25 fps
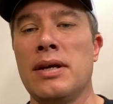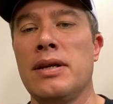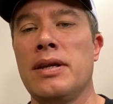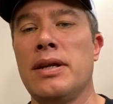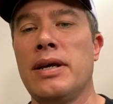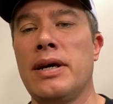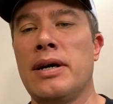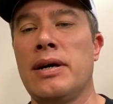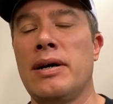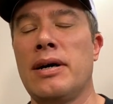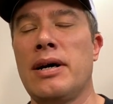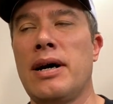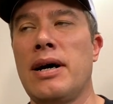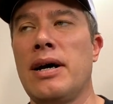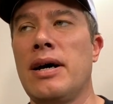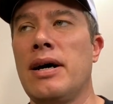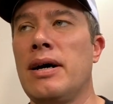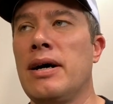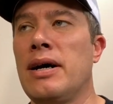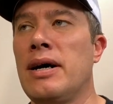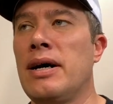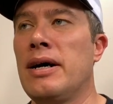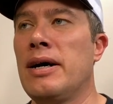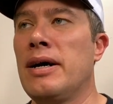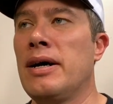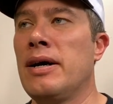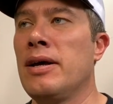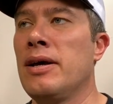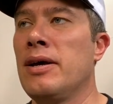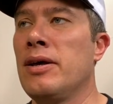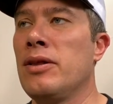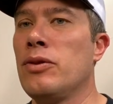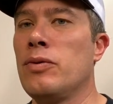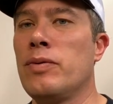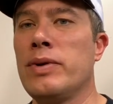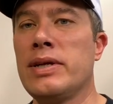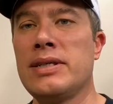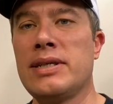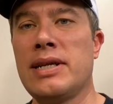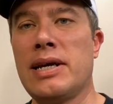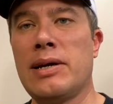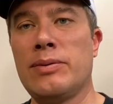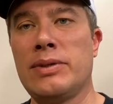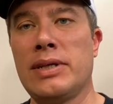Now, the reason I was